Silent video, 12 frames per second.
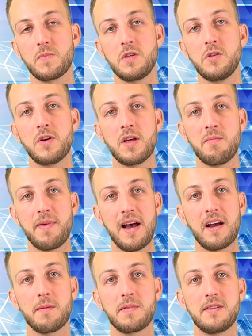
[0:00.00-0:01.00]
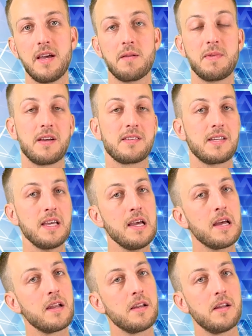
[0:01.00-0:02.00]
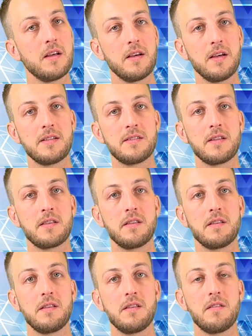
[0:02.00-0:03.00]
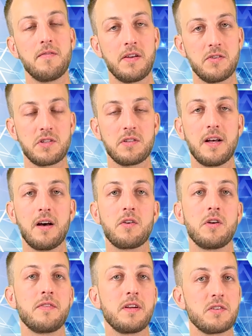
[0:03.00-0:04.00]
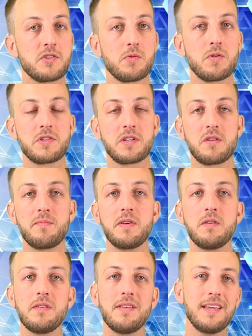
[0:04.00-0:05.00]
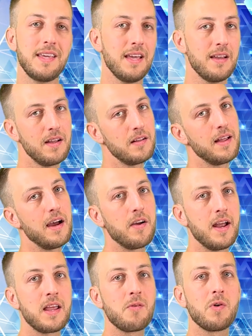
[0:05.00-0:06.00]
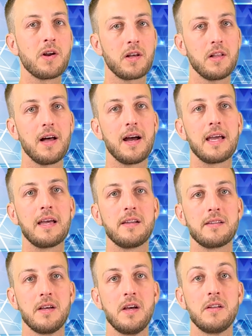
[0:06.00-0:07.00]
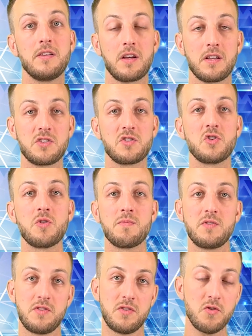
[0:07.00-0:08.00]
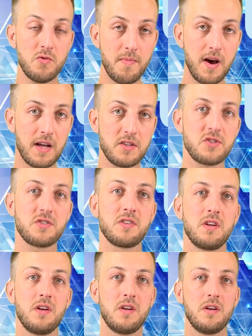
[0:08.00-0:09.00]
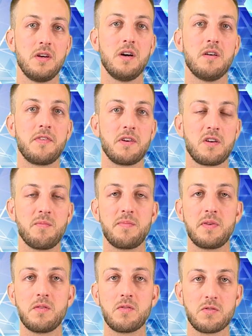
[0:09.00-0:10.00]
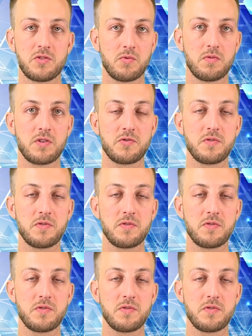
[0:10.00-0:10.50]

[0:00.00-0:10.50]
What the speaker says: you can back up the data because, again, it's in the vendor's cloud on their storage and compute, and they can't allow any one client to consume too much of their compute or storage